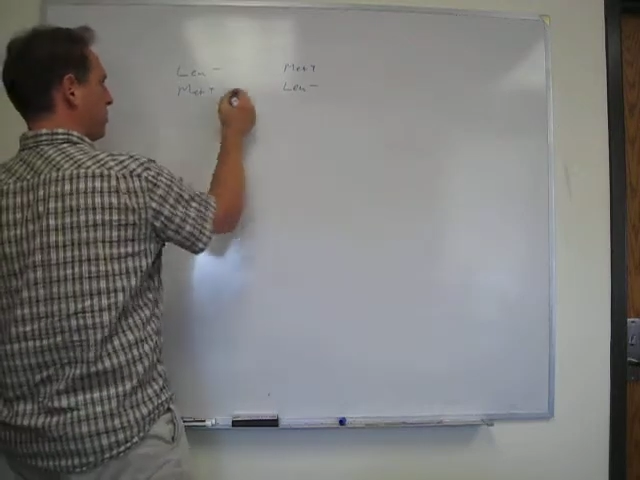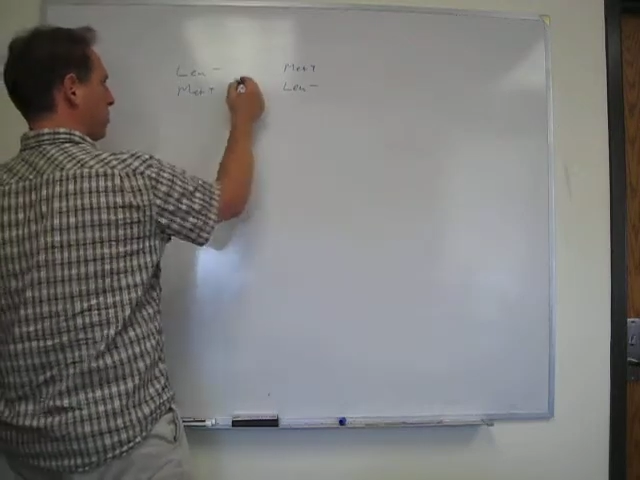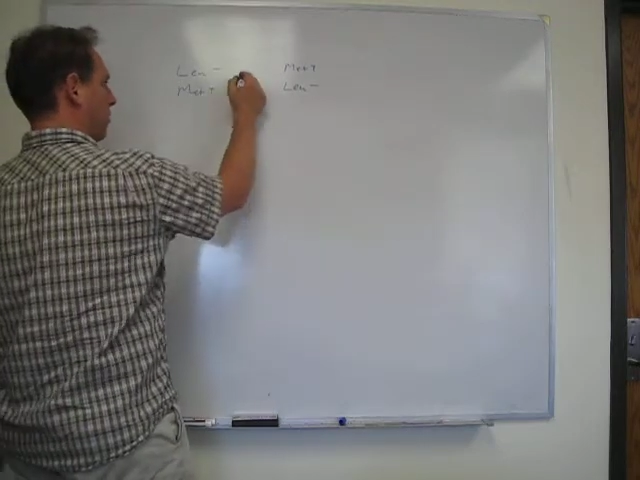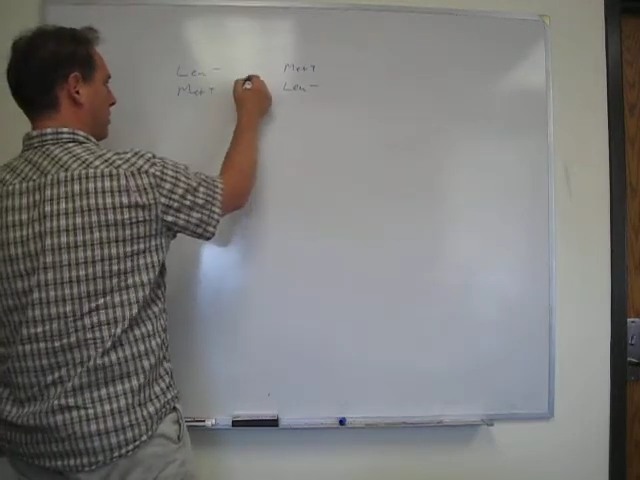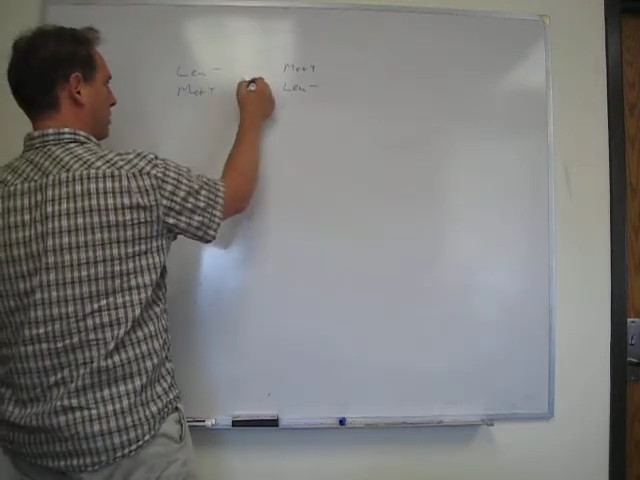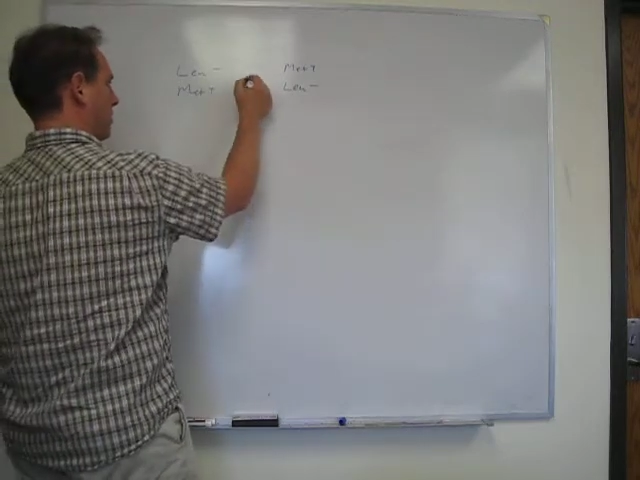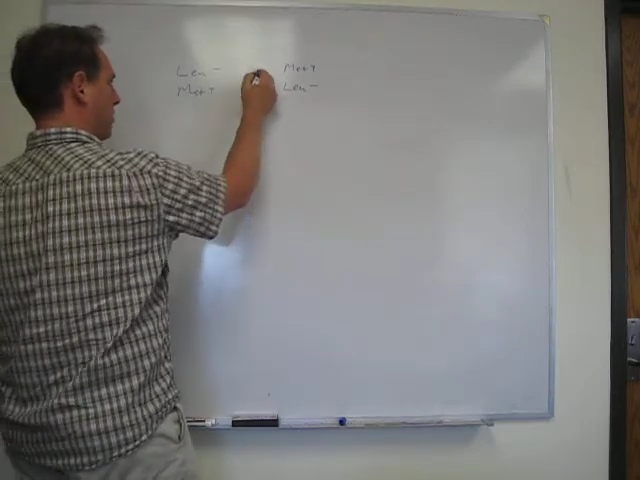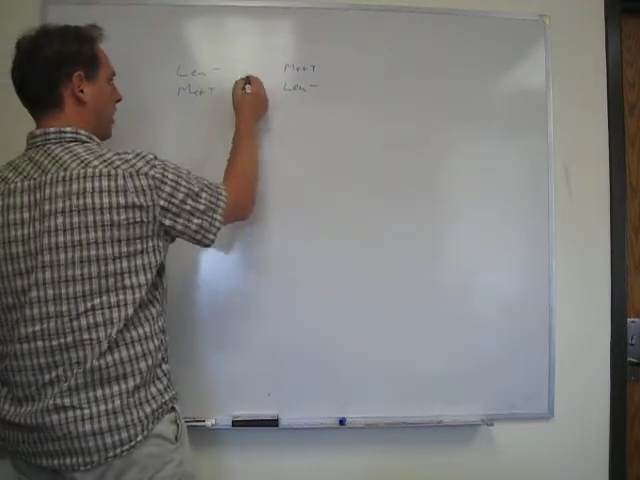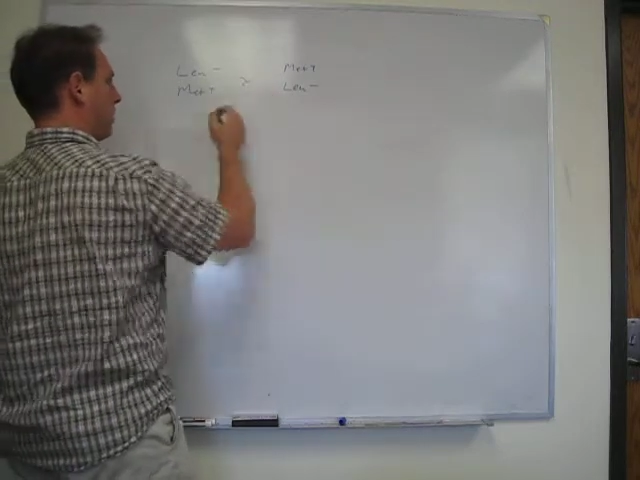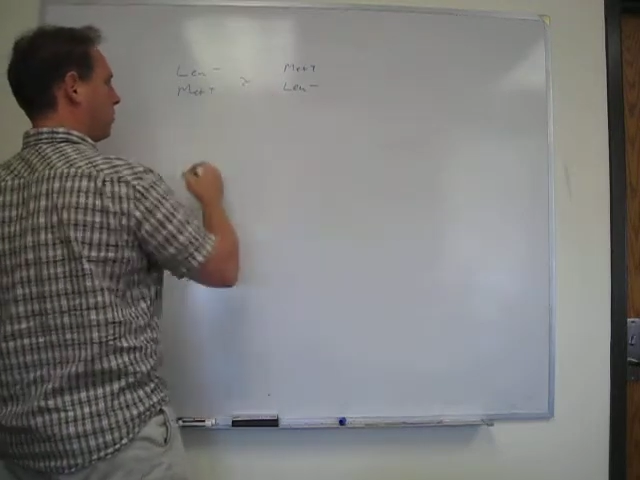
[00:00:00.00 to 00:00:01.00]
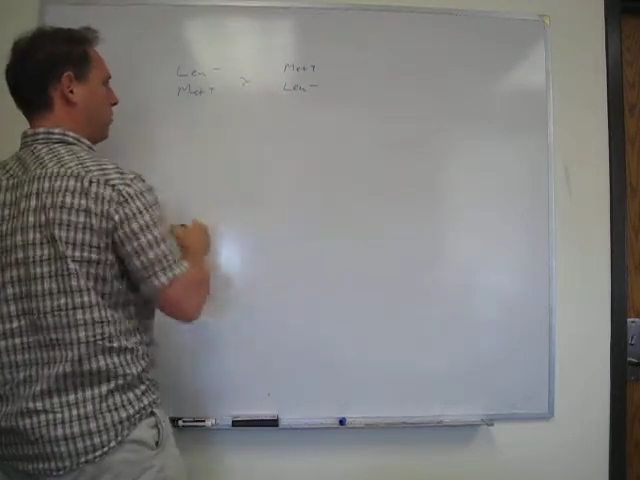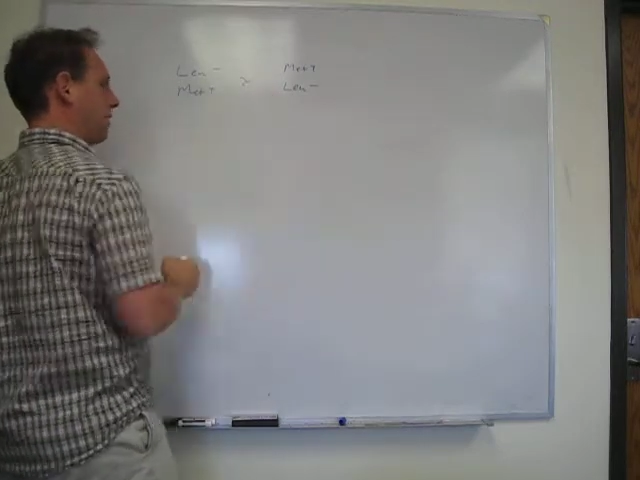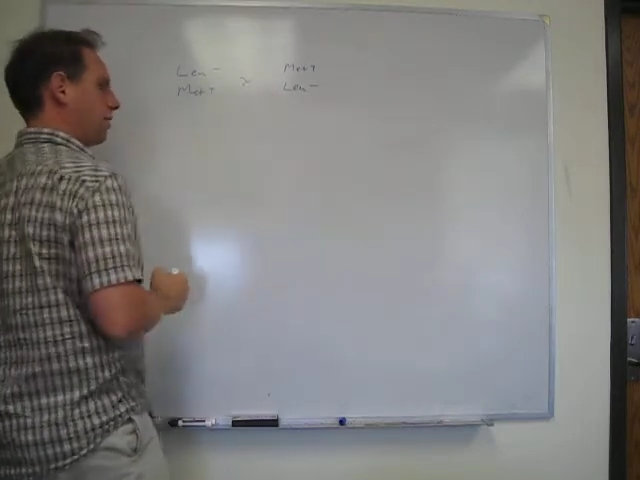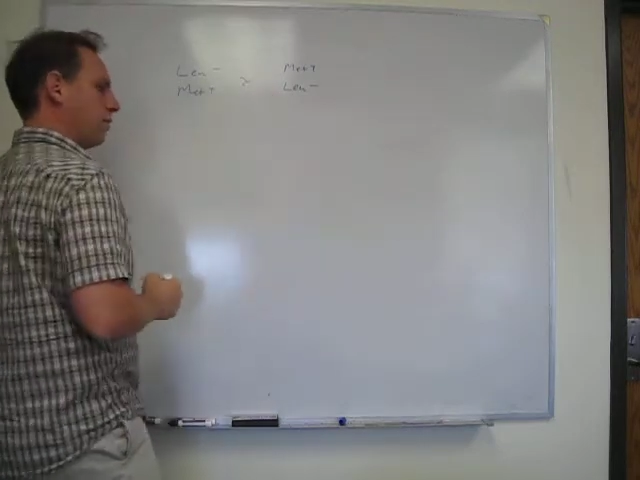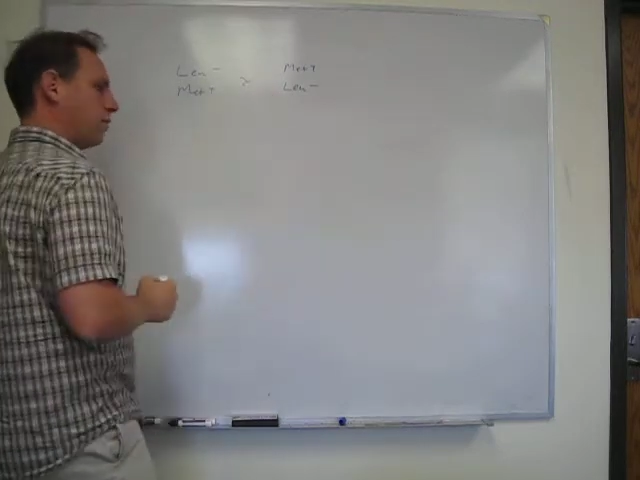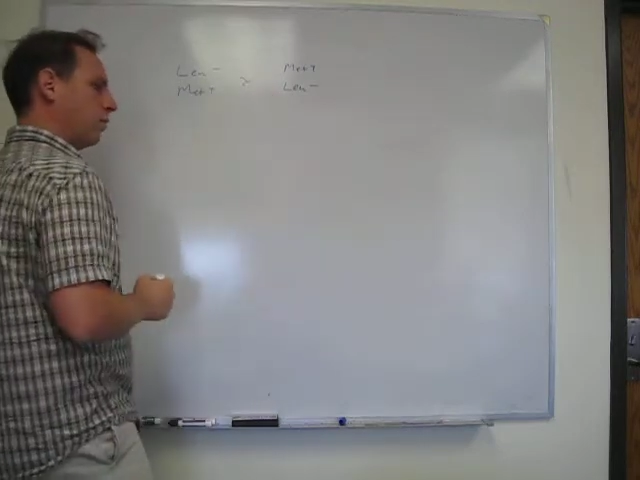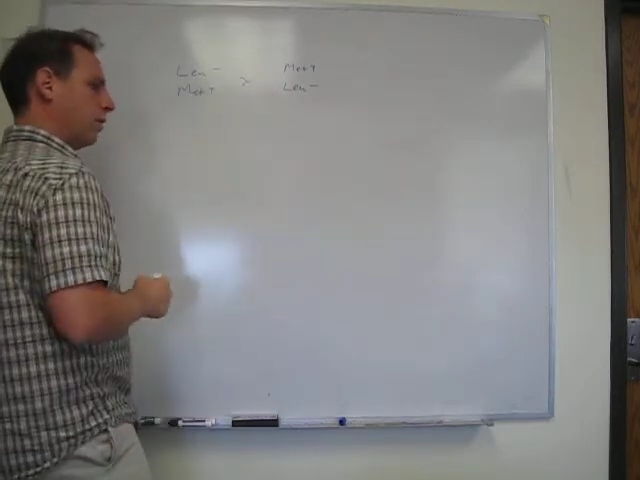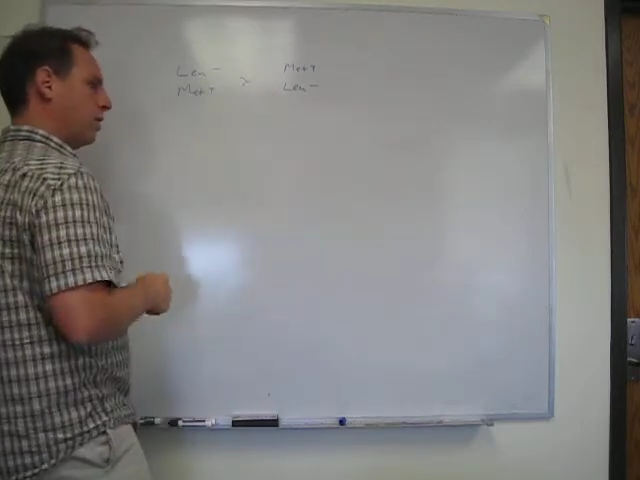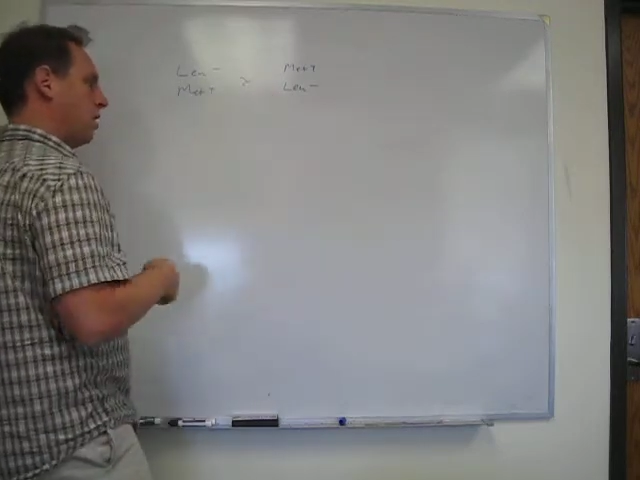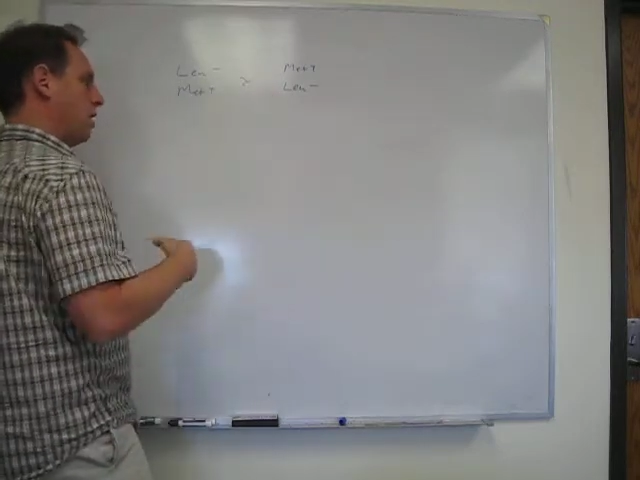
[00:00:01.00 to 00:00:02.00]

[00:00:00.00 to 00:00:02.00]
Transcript: you cross them together, you make a diploid,